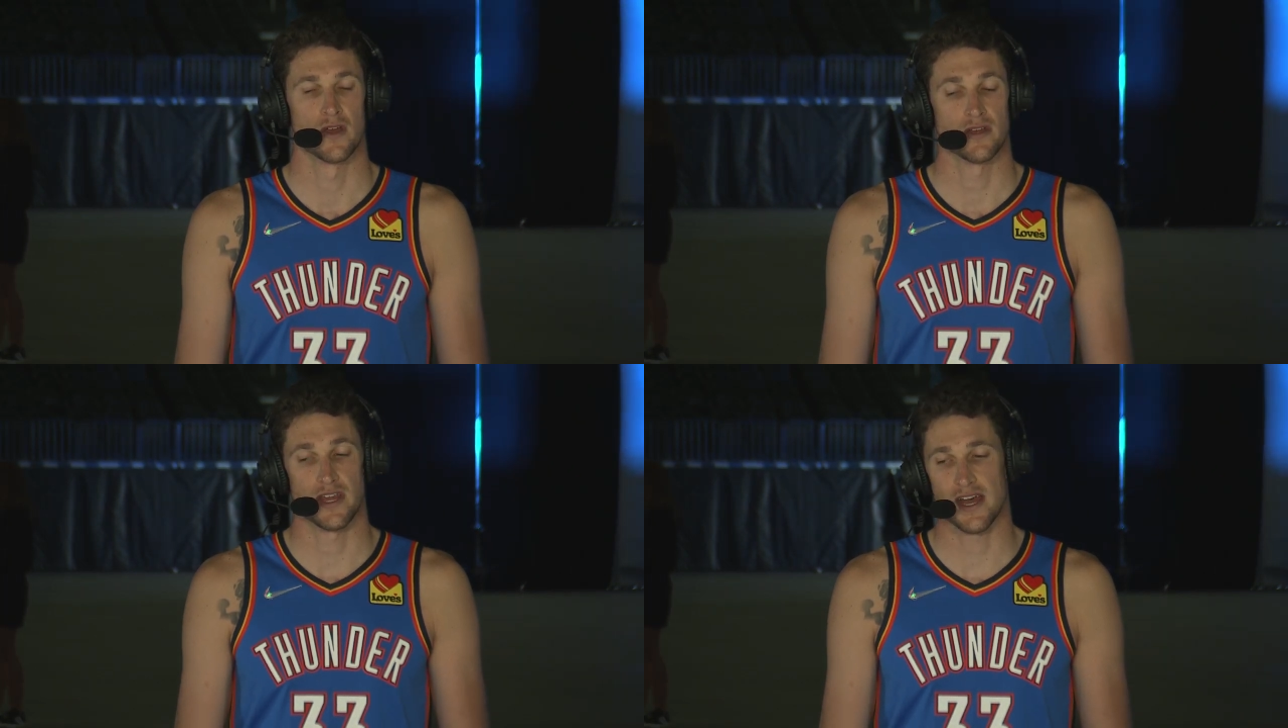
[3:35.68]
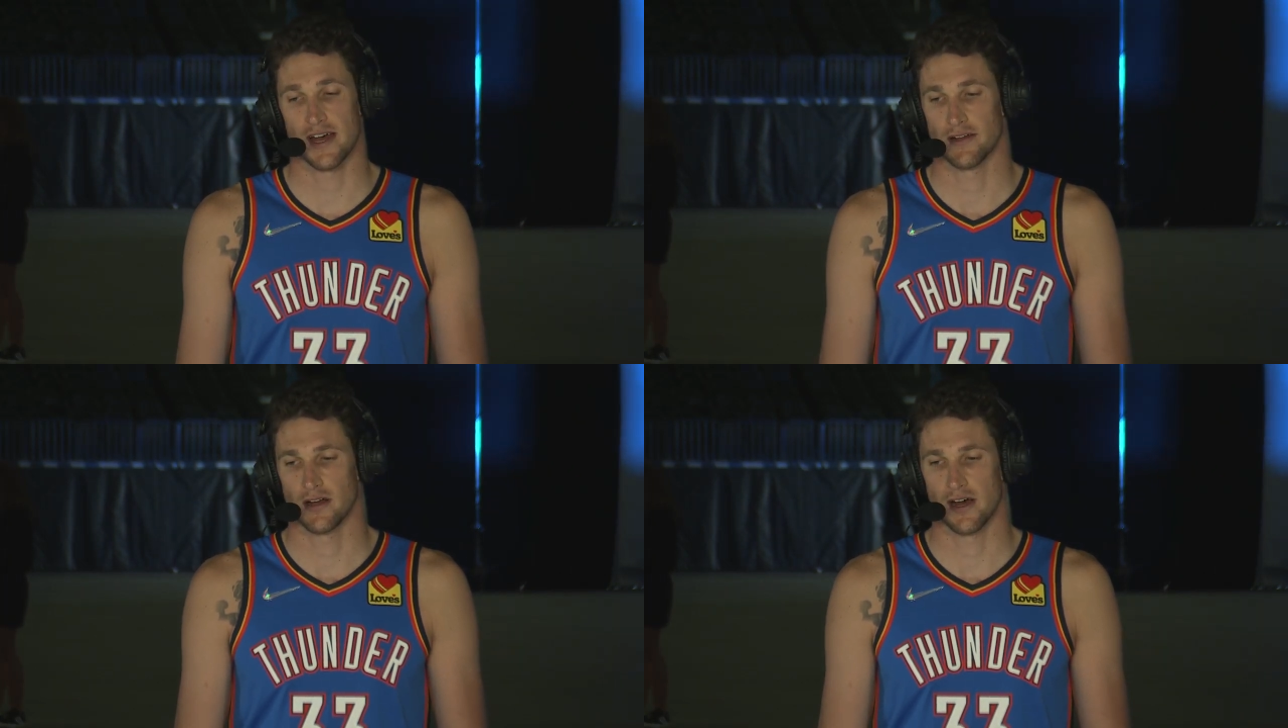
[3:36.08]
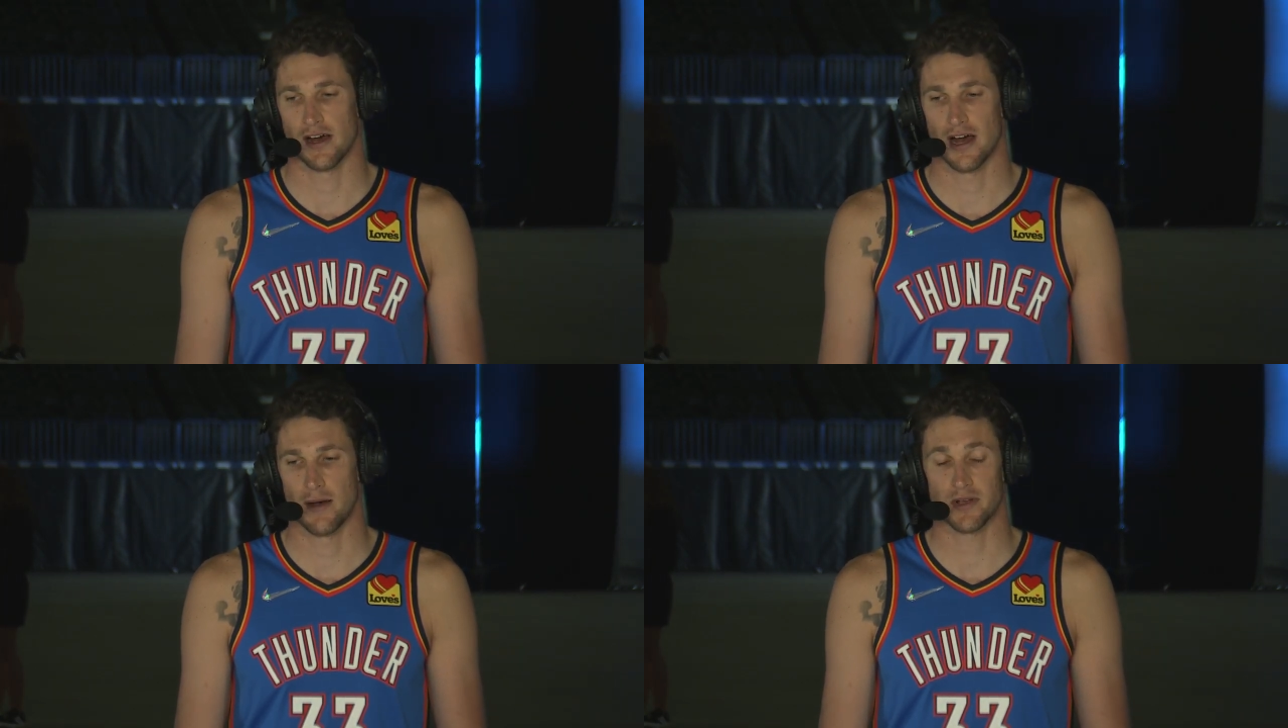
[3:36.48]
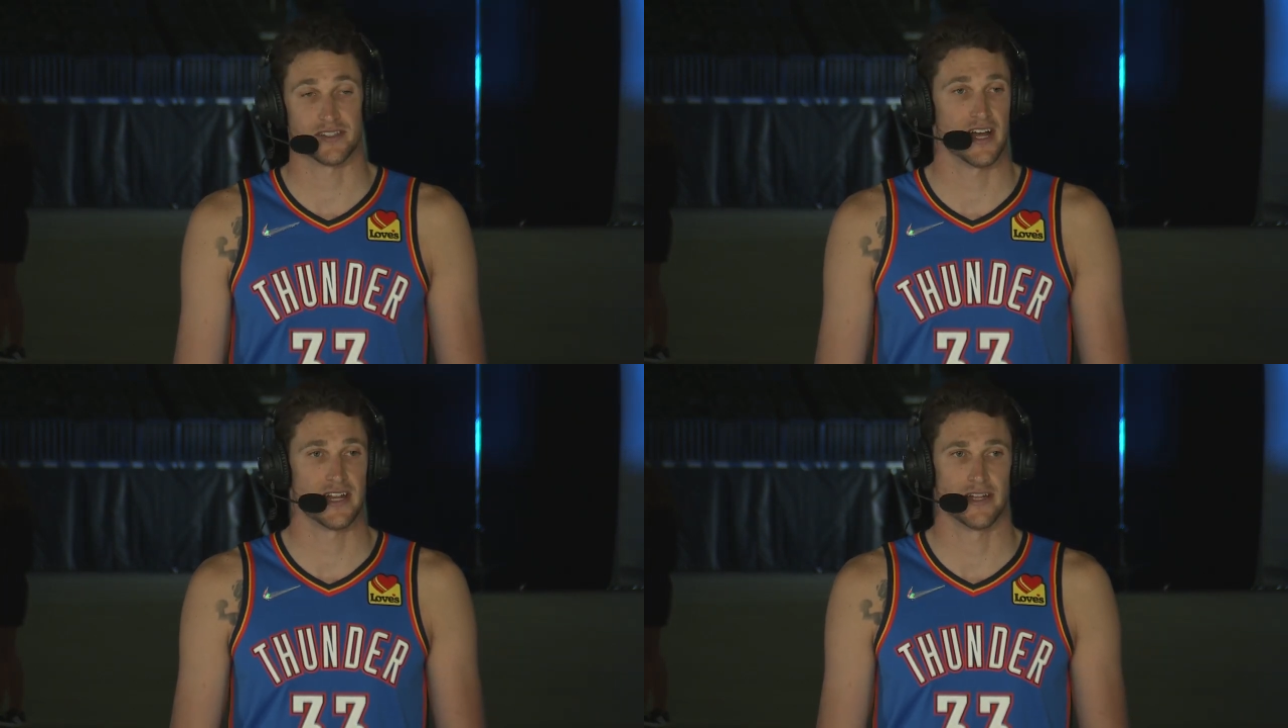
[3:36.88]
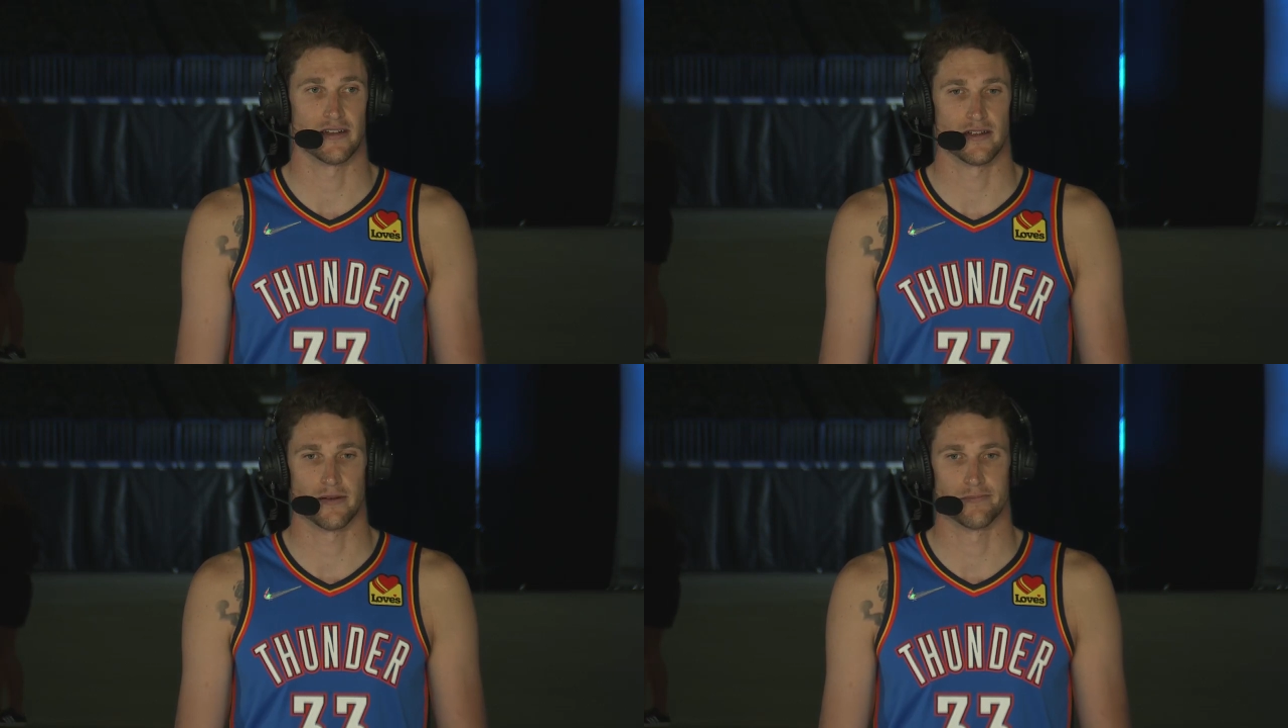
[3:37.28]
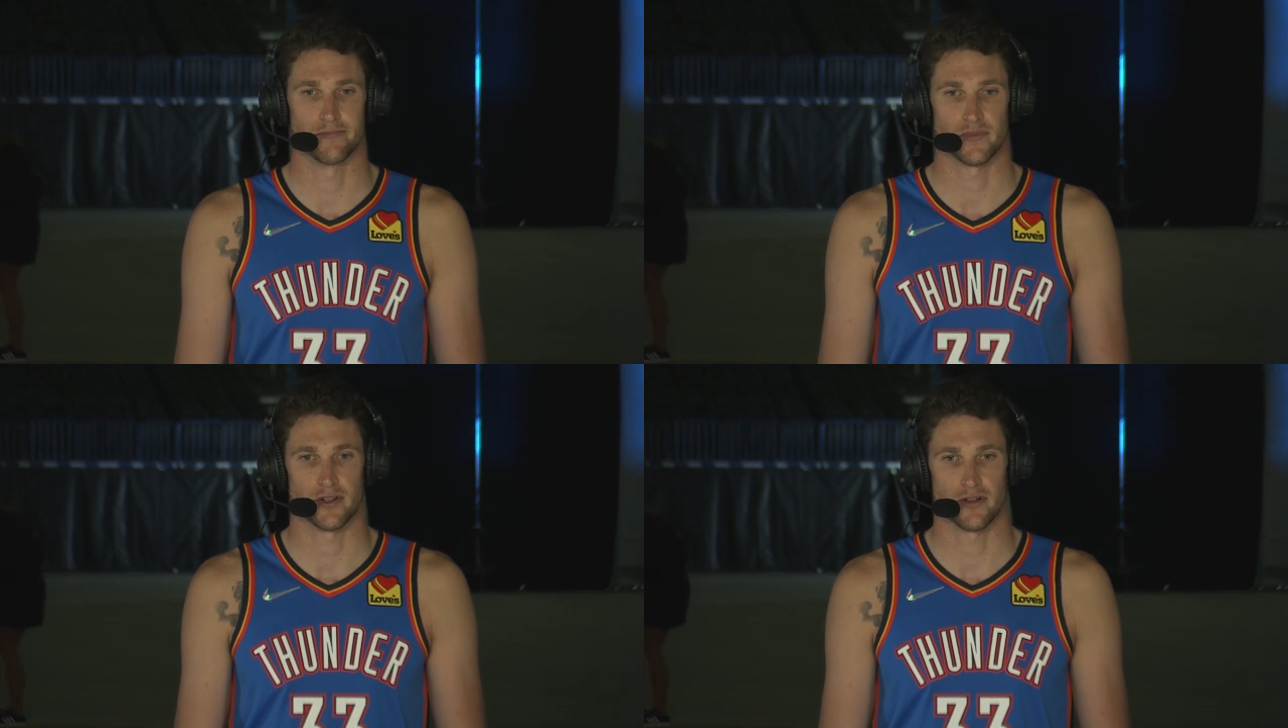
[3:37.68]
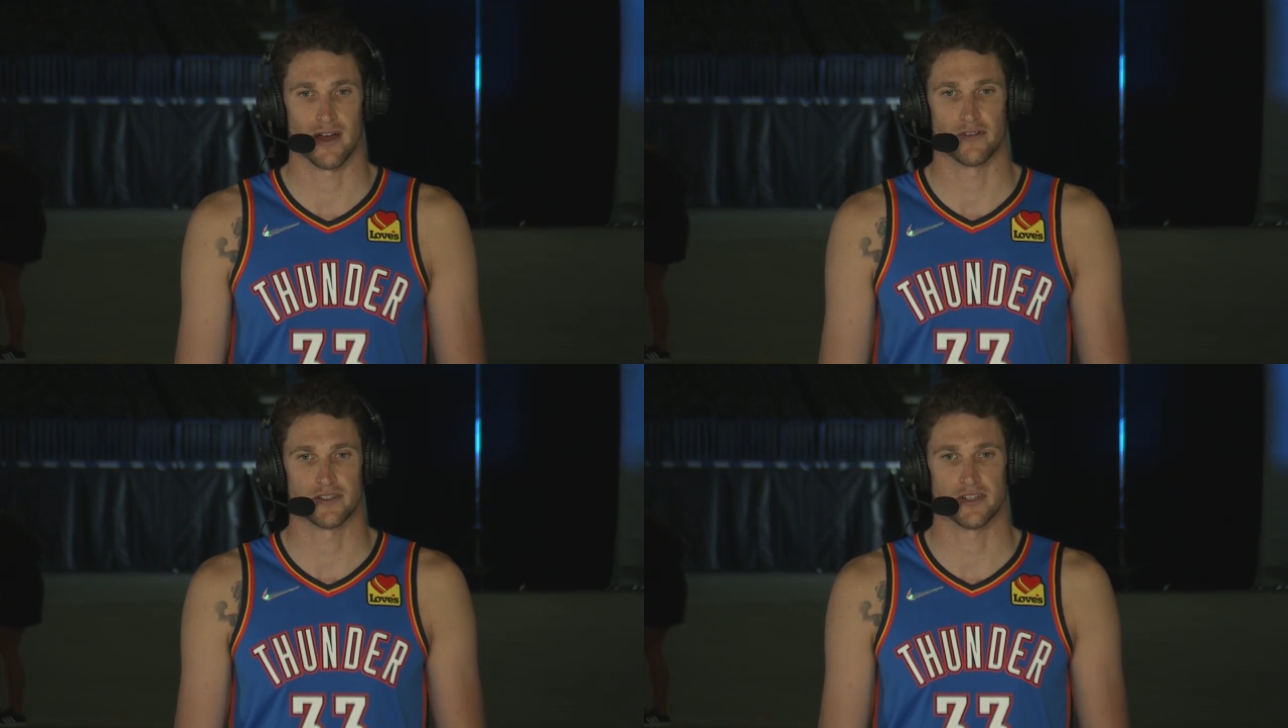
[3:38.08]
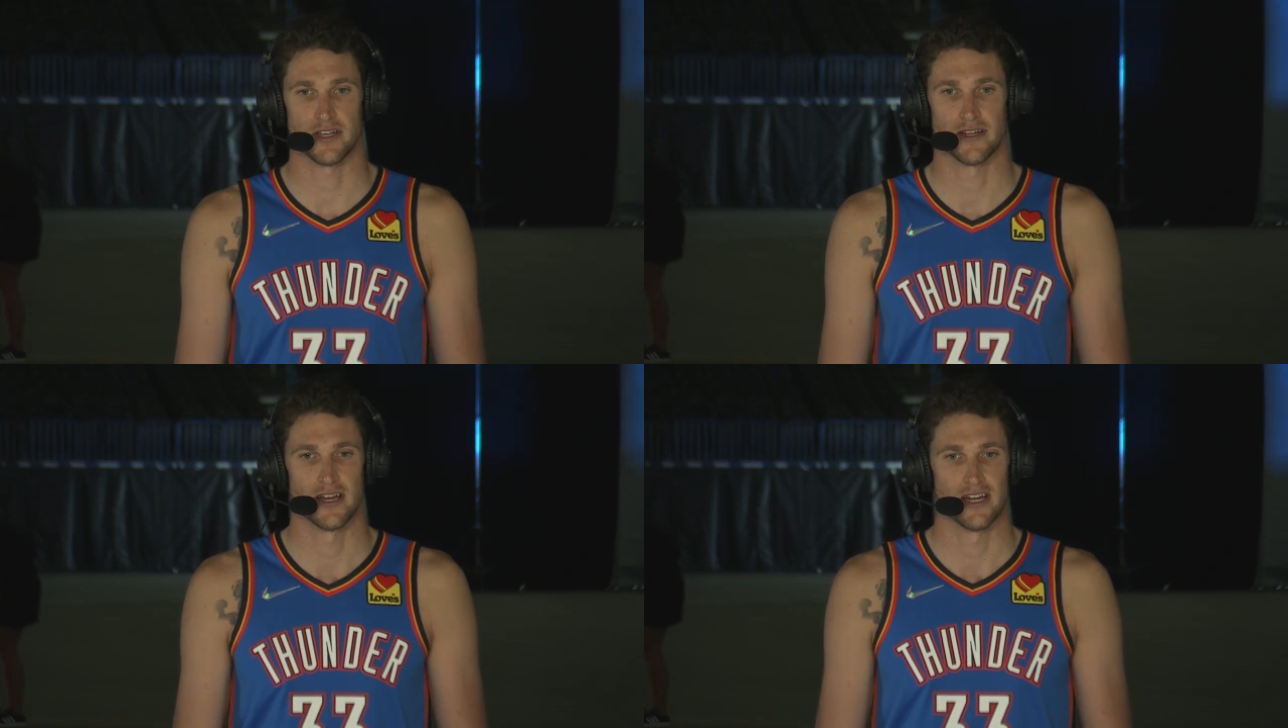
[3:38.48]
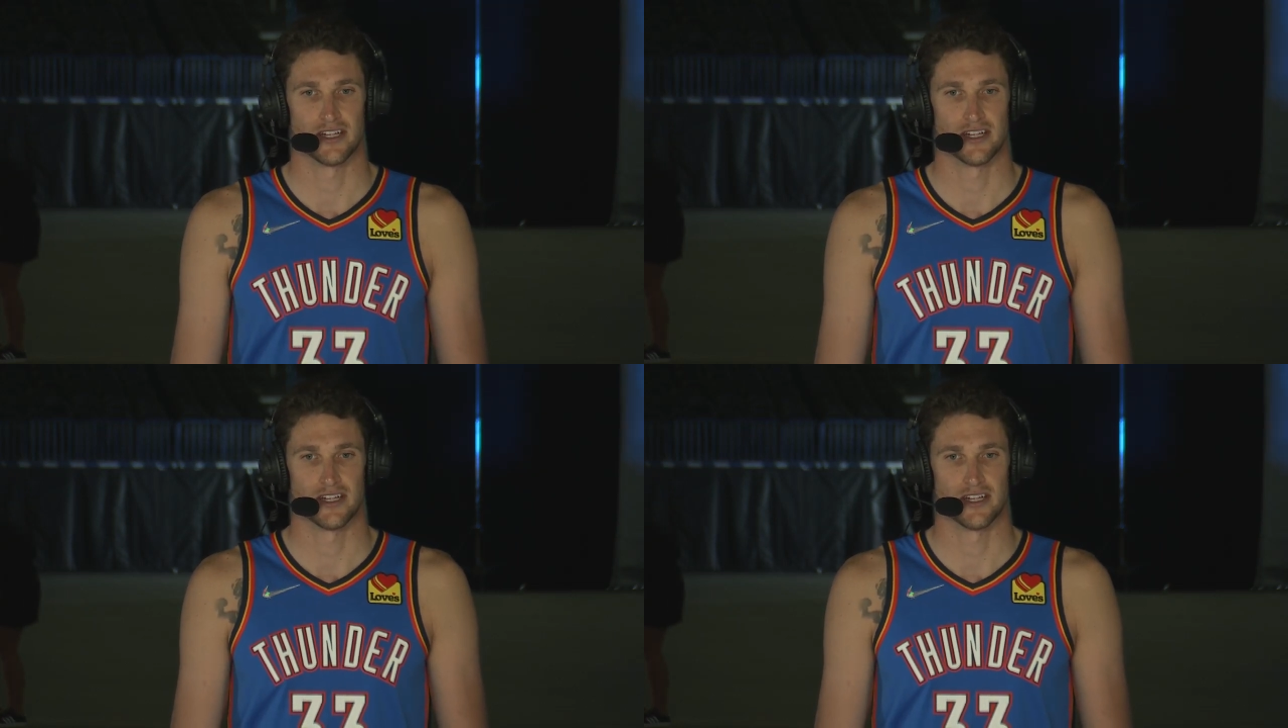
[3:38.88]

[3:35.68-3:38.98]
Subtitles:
Yeah, I'm excited. Obviously,